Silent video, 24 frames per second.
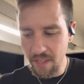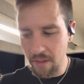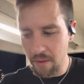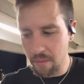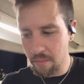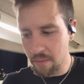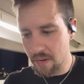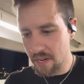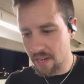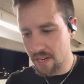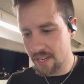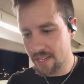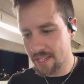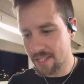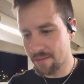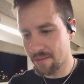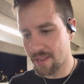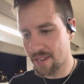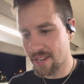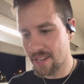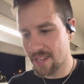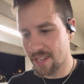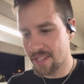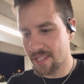But it is what
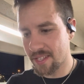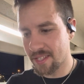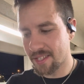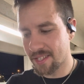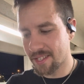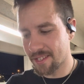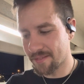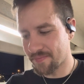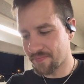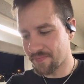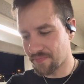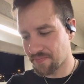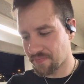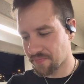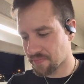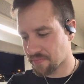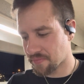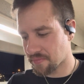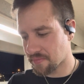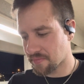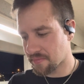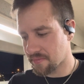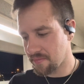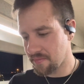it is.
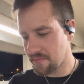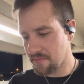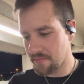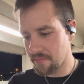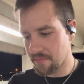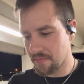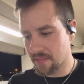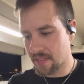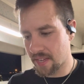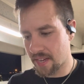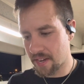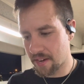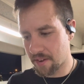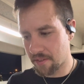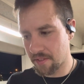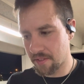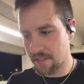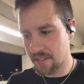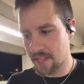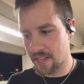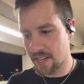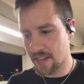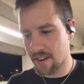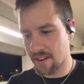I don't
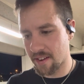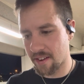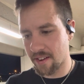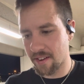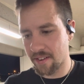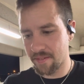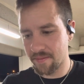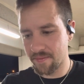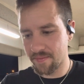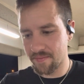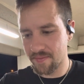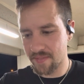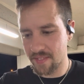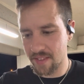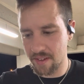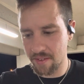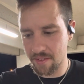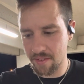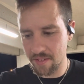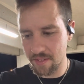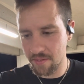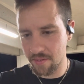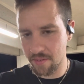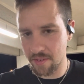really care. I
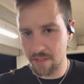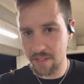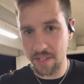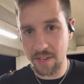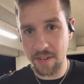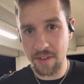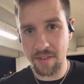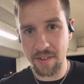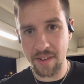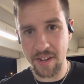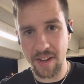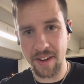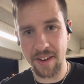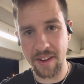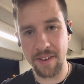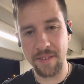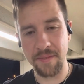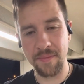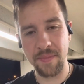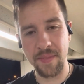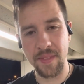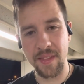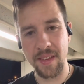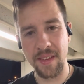really don't care.
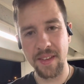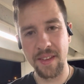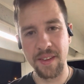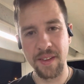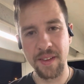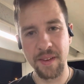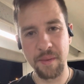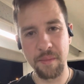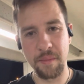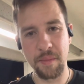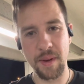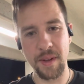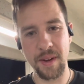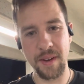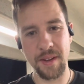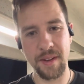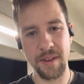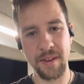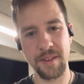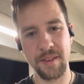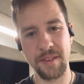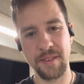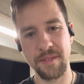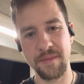But
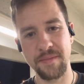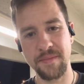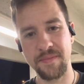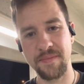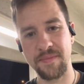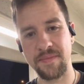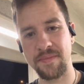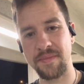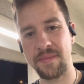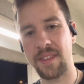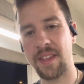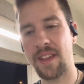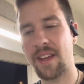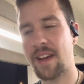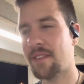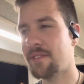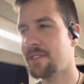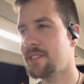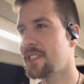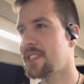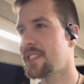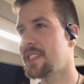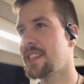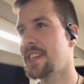I was
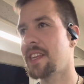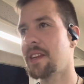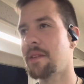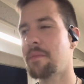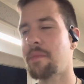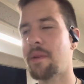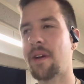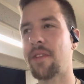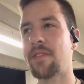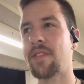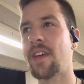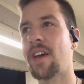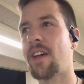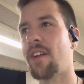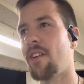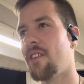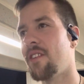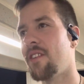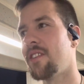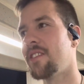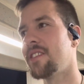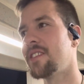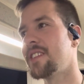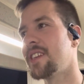just thinking about that
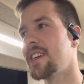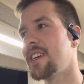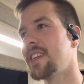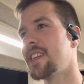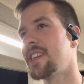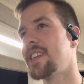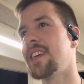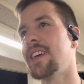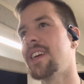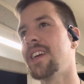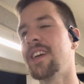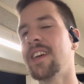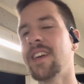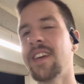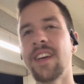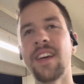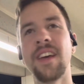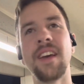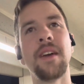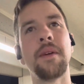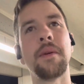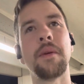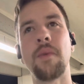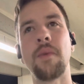all day today,
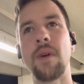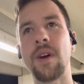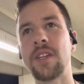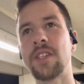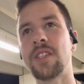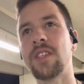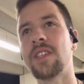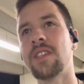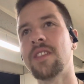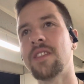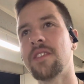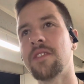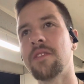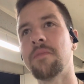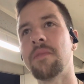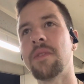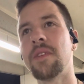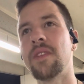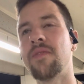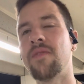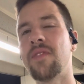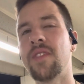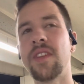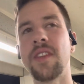watching a little bit
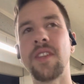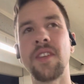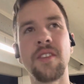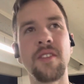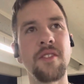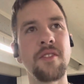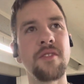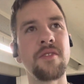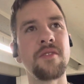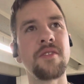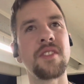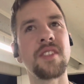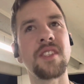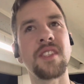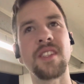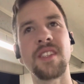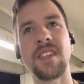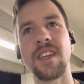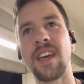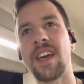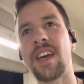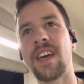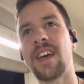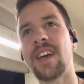of videos
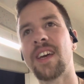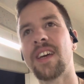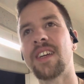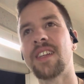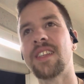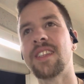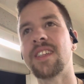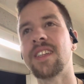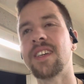and